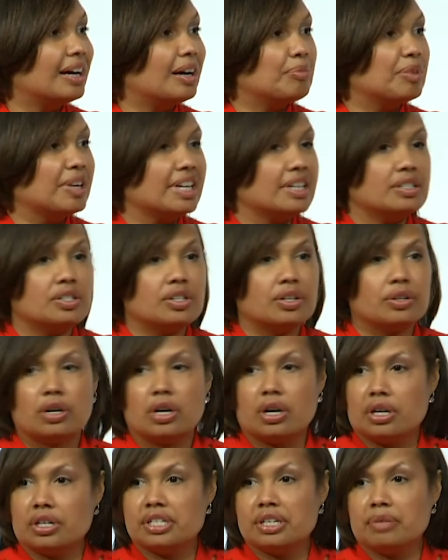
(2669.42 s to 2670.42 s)
Because there
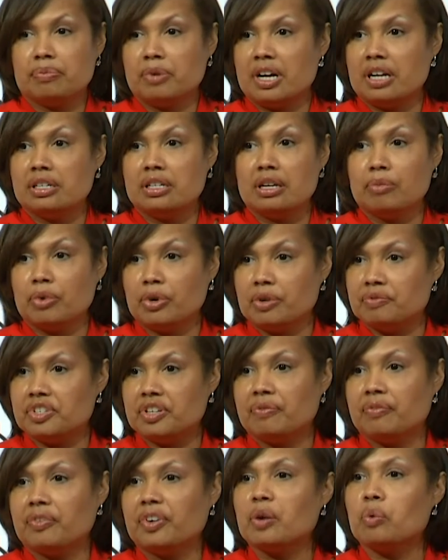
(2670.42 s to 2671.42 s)
are a number of
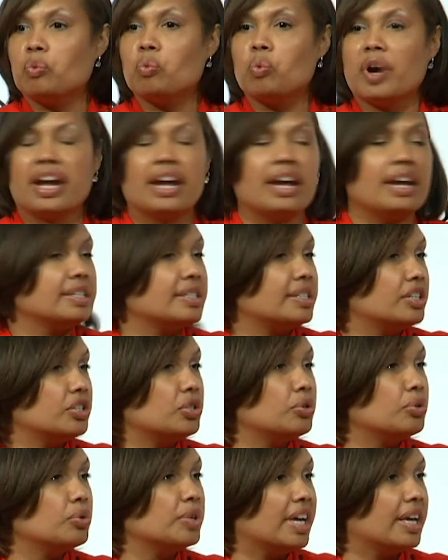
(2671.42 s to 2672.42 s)
different ways
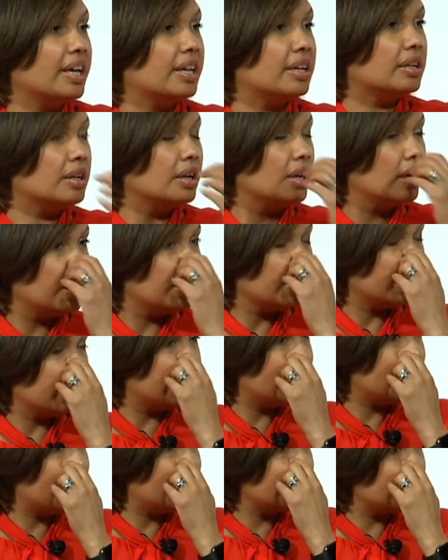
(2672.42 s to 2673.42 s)
that you can
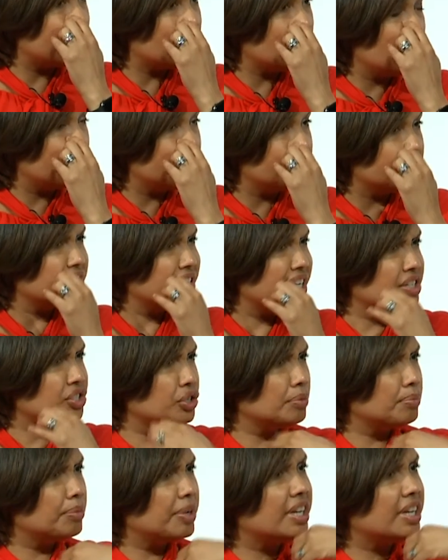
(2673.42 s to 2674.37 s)
have that conversation.